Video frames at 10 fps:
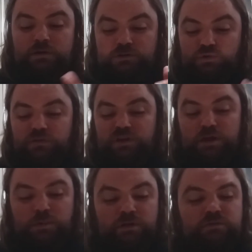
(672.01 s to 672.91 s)
So I think
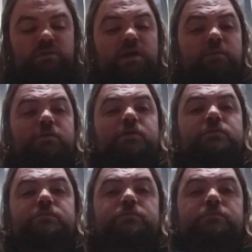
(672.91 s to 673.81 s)
I'm gonna do that. I'm
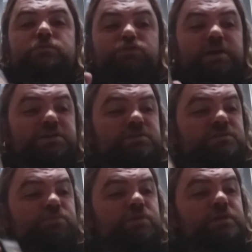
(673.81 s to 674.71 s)
gonna trash this
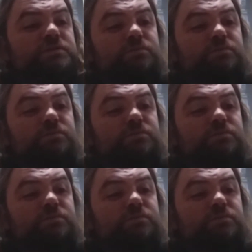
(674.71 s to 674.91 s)
apprentice.